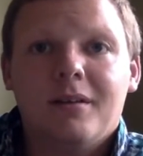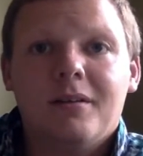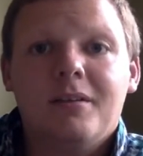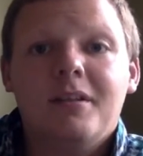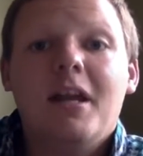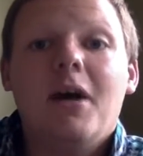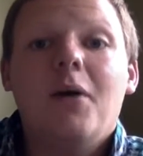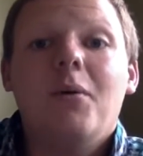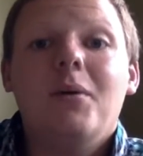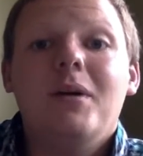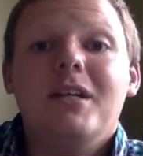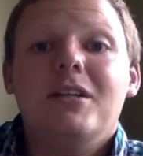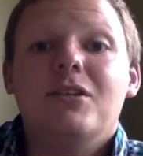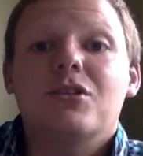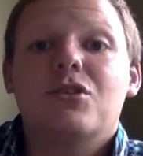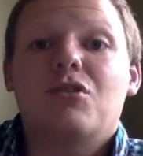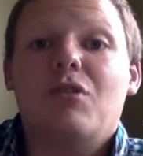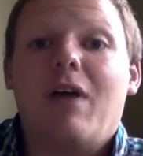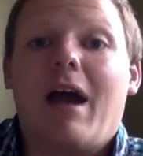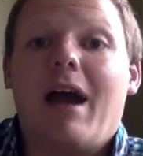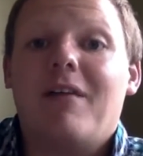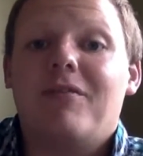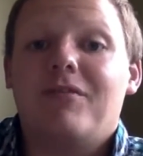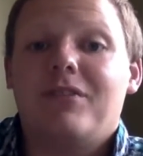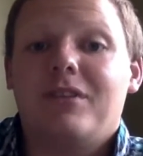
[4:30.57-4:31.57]
Now we need to
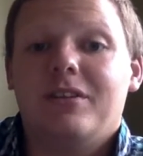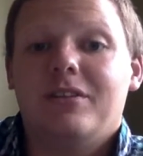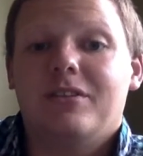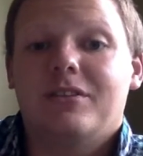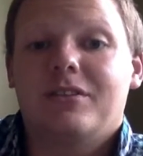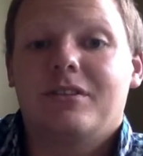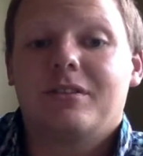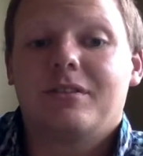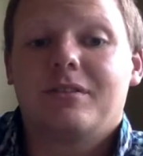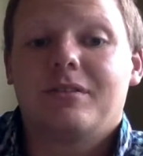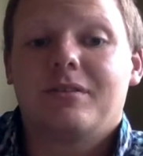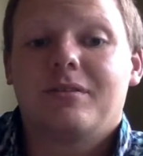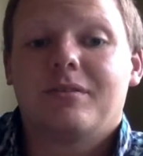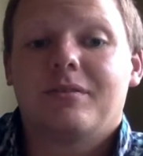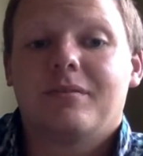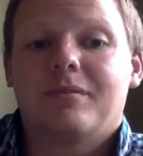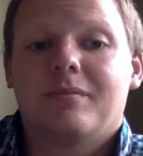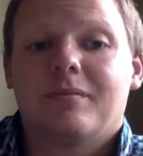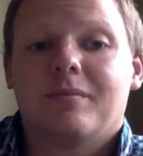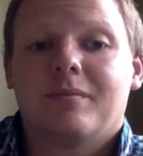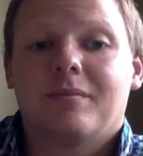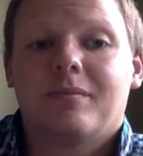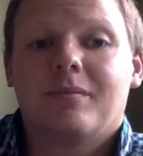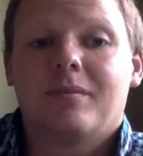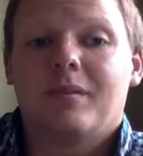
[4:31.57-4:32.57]
graph these.
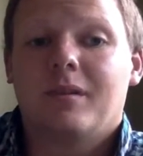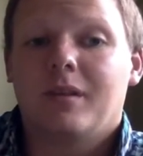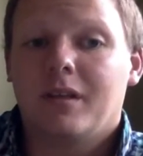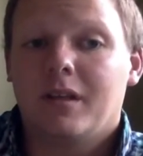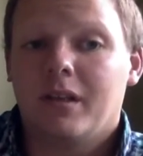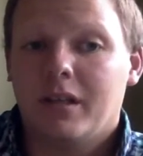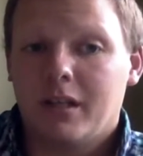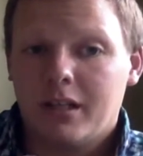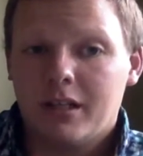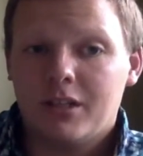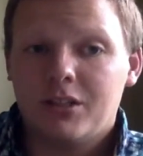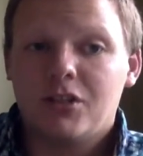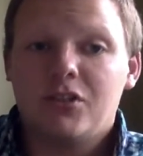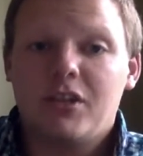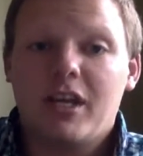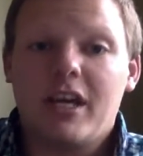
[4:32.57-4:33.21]
So